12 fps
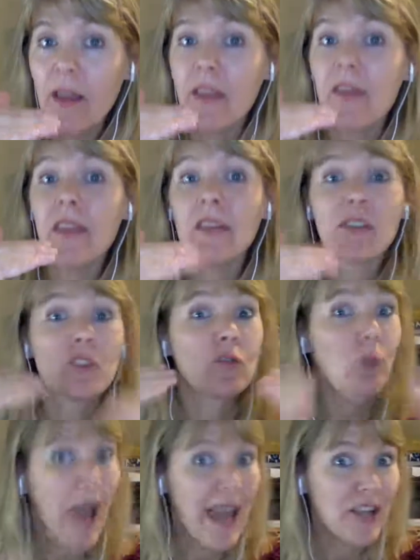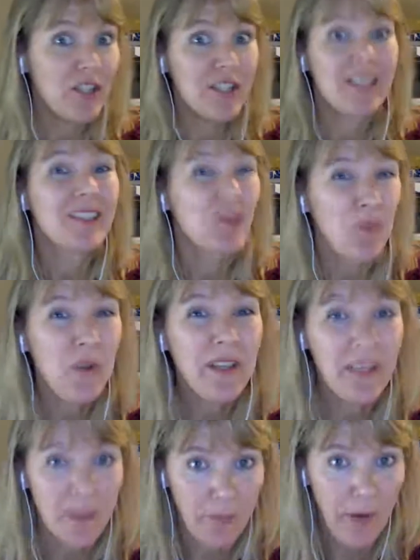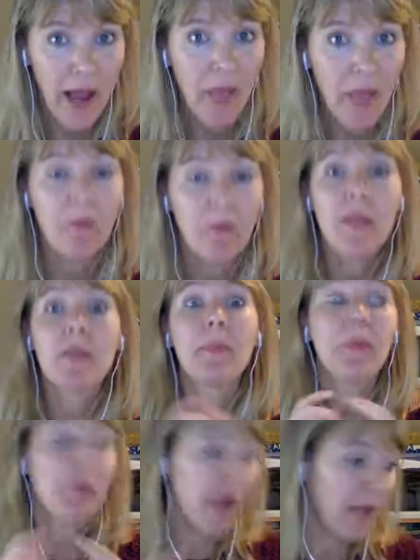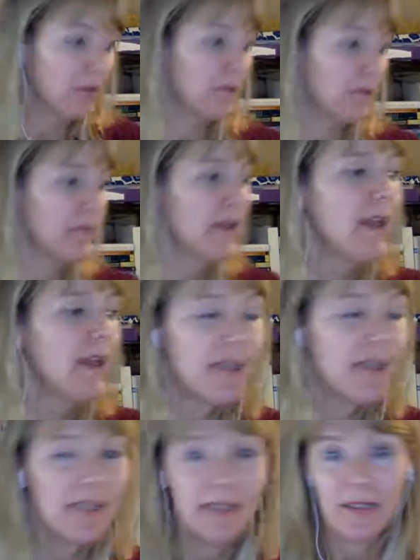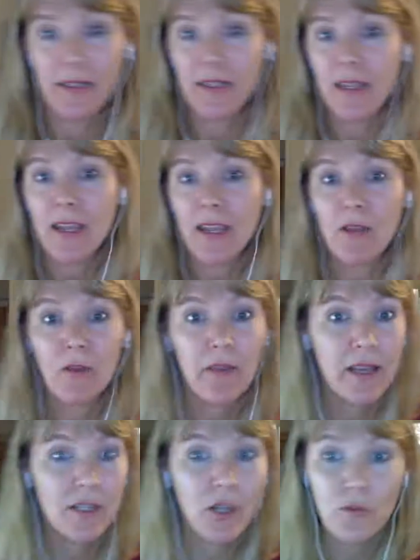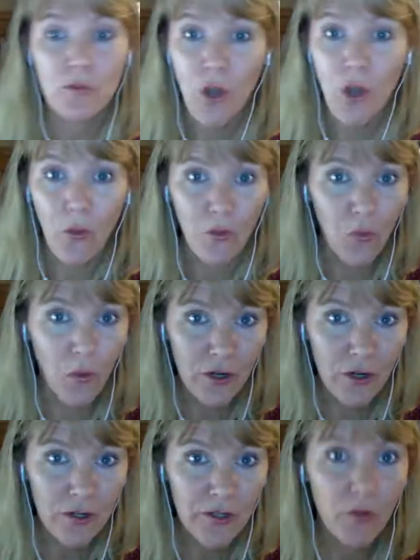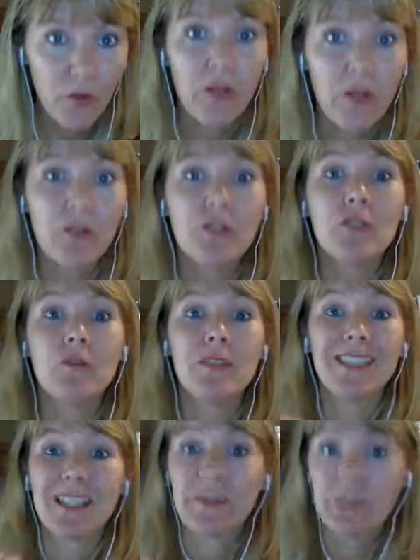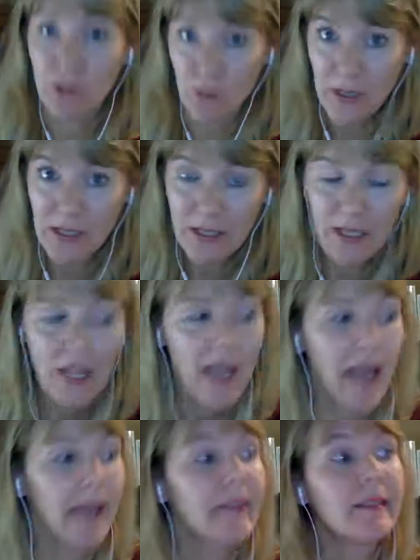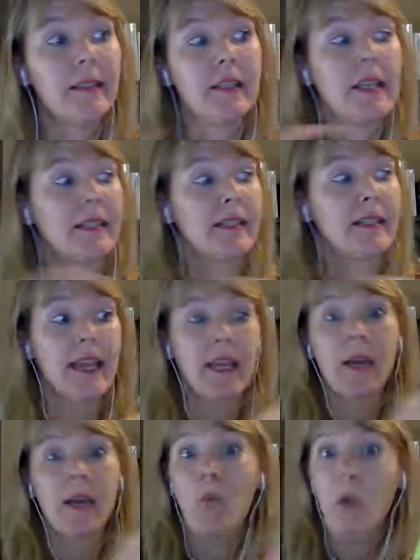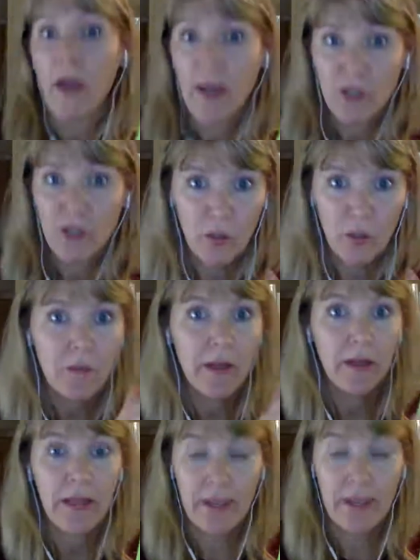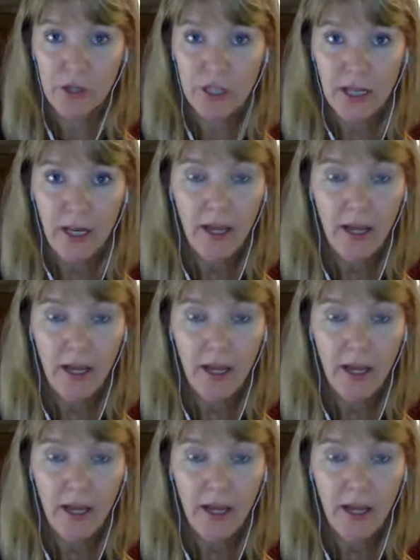Then the strategy isn't really the problem. The problem is either they don't know the words or they're too disfluent and it's taking up way too much mental energy